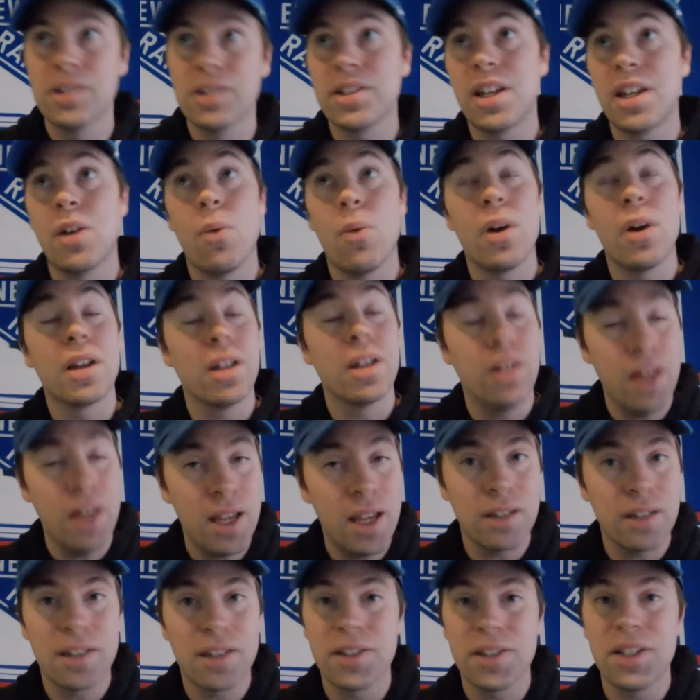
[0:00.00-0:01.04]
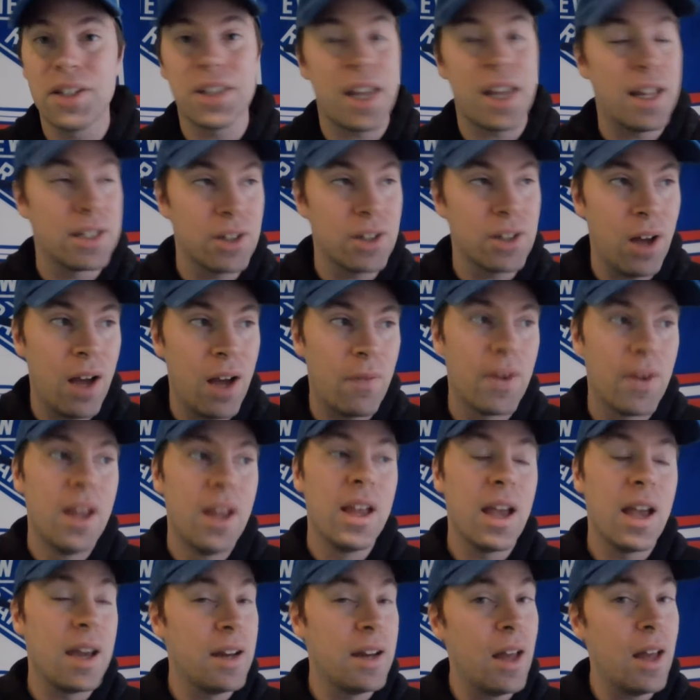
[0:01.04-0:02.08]
They don't want Gallant because he's hands off,
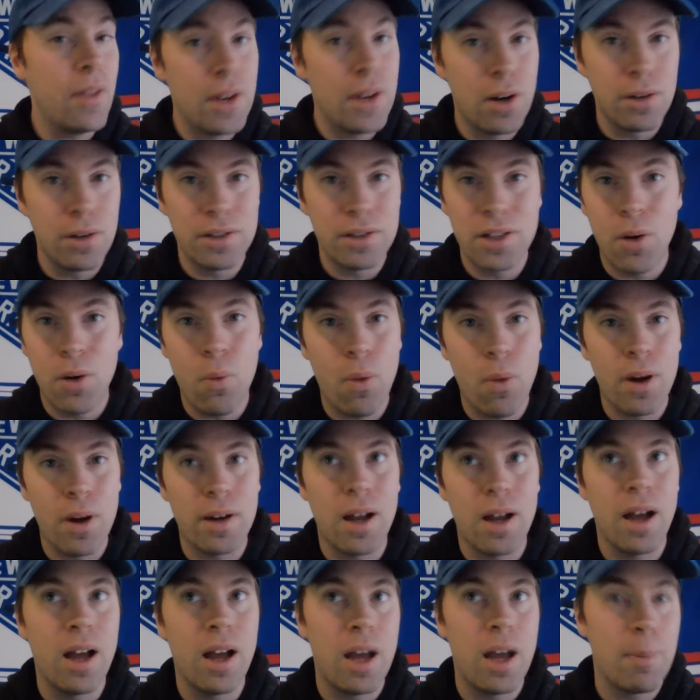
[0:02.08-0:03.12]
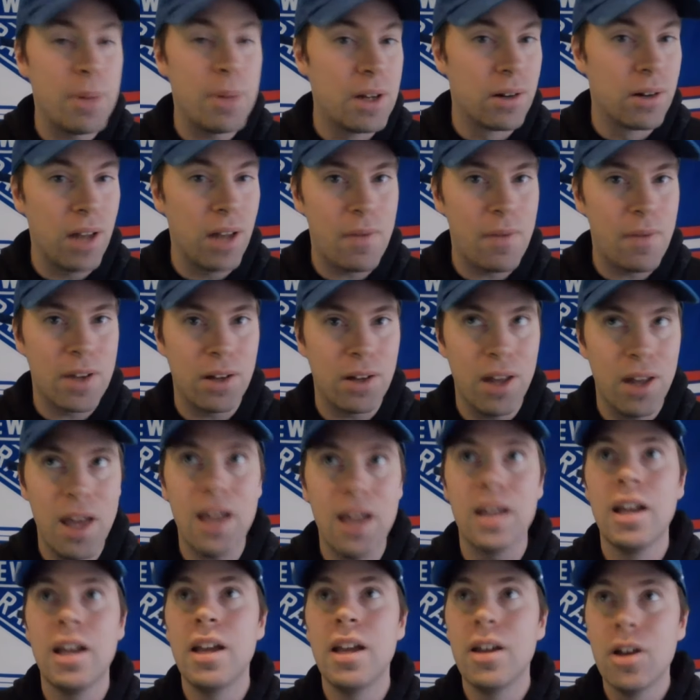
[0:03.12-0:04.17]
and now they don't want Peter
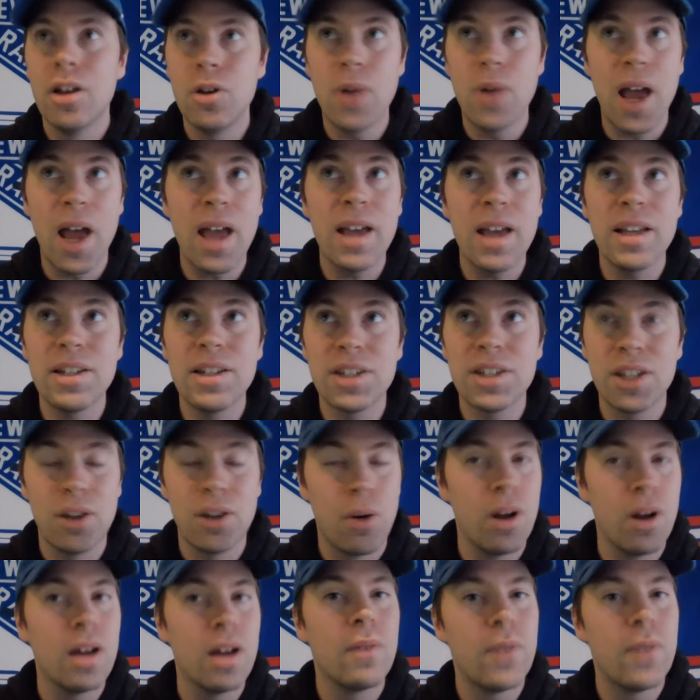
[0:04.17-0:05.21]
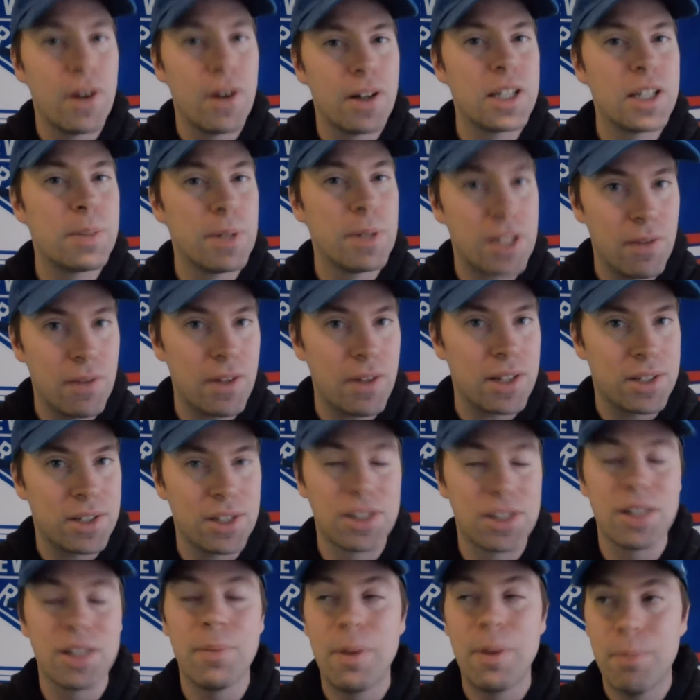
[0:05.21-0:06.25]
Laviolette, who has, you know, a very specific
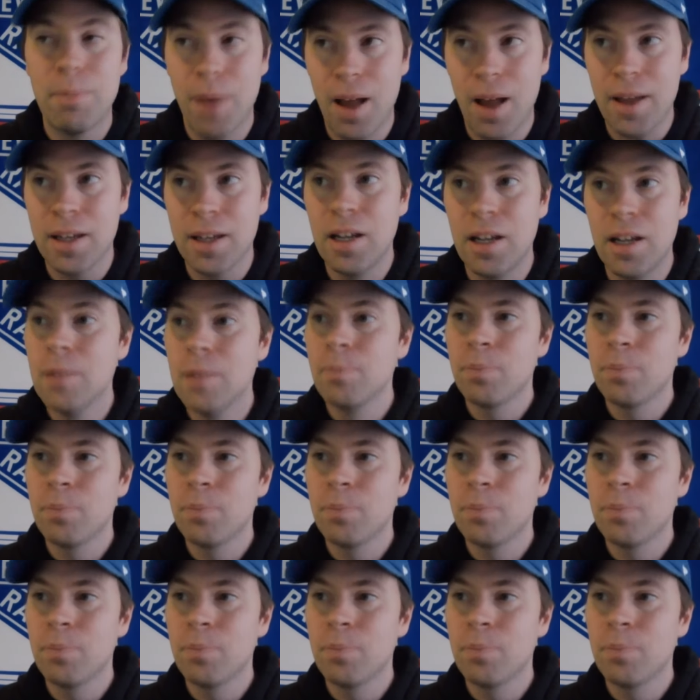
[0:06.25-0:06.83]
system in mind.